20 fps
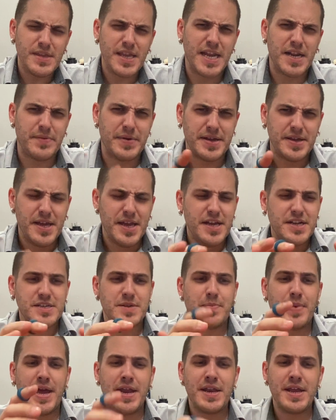Anyway,
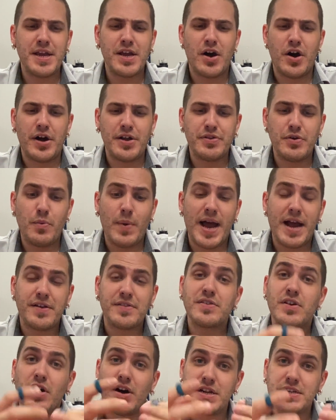depending on the
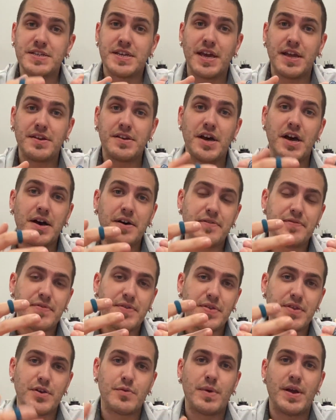wax content of
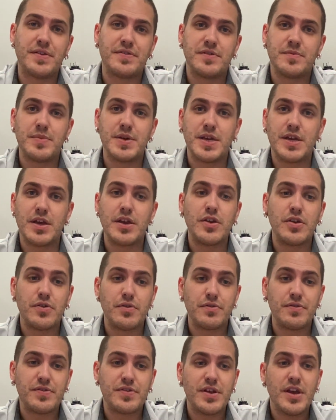the resin being
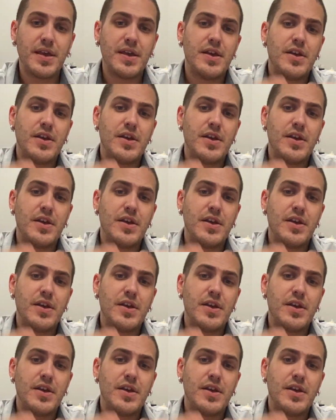used,